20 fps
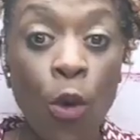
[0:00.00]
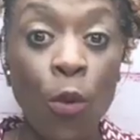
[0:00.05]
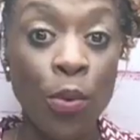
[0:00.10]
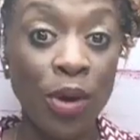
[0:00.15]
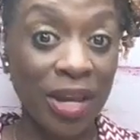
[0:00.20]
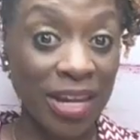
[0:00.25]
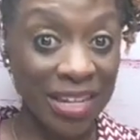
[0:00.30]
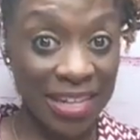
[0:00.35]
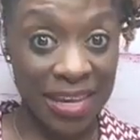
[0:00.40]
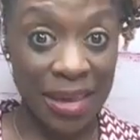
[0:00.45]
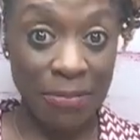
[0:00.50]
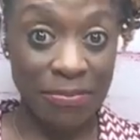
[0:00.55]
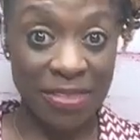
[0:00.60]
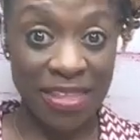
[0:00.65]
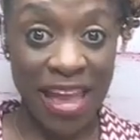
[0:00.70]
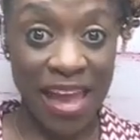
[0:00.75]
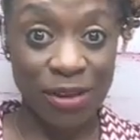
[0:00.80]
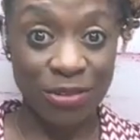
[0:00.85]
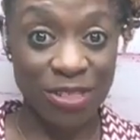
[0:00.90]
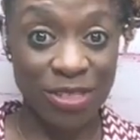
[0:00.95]
we're going to get
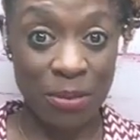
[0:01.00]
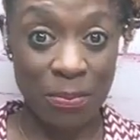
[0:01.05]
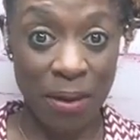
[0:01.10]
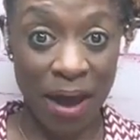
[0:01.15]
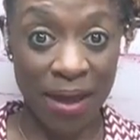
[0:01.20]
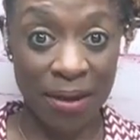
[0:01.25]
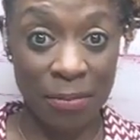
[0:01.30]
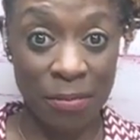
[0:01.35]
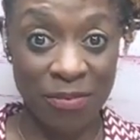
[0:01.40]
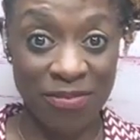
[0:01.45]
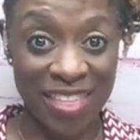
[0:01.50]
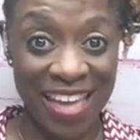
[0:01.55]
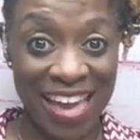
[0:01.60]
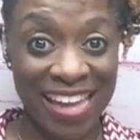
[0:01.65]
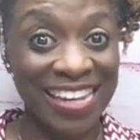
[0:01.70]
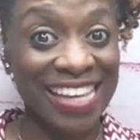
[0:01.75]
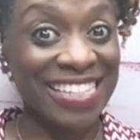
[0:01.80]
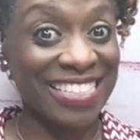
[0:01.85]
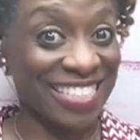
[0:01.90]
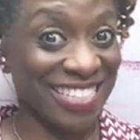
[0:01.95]
down to the bottom of
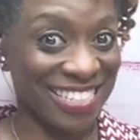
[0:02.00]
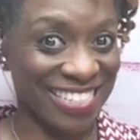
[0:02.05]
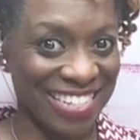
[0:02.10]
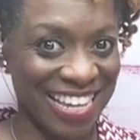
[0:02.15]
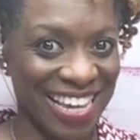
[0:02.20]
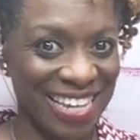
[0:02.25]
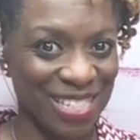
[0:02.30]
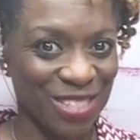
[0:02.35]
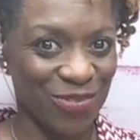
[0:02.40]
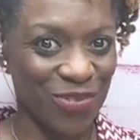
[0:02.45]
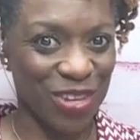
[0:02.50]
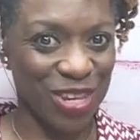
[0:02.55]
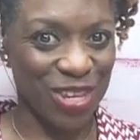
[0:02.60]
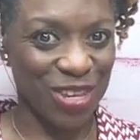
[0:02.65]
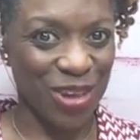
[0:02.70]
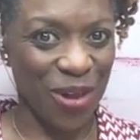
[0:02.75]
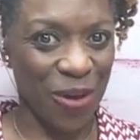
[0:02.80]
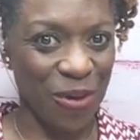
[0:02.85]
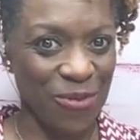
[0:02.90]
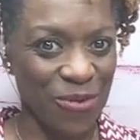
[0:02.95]
that in today's
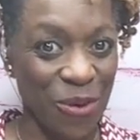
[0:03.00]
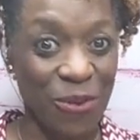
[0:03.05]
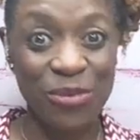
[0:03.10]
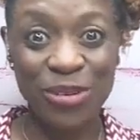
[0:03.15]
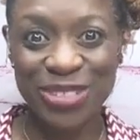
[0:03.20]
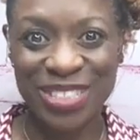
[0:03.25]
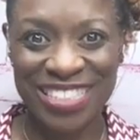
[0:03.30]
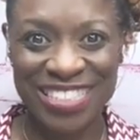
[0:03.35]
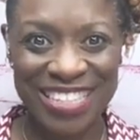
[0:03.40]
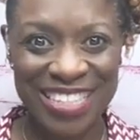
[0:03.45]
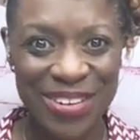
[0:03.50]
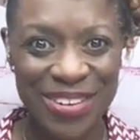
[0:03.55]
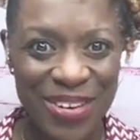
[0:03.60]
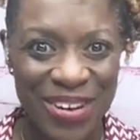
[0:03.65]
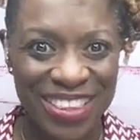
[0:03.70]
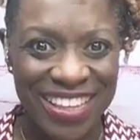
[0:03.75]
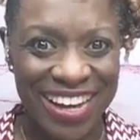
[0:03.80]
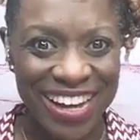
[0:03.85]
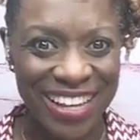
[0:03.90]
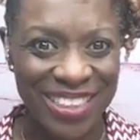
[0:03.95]
video. We'll see you
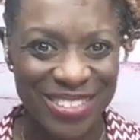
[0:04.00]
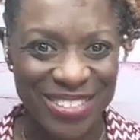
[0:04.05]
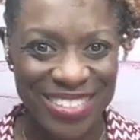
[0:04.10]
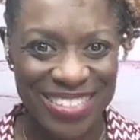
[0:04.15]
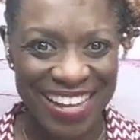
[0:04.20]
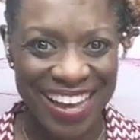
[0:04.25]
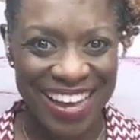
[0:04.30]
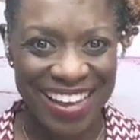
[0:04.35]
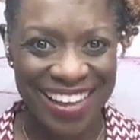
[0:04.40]
on the other side.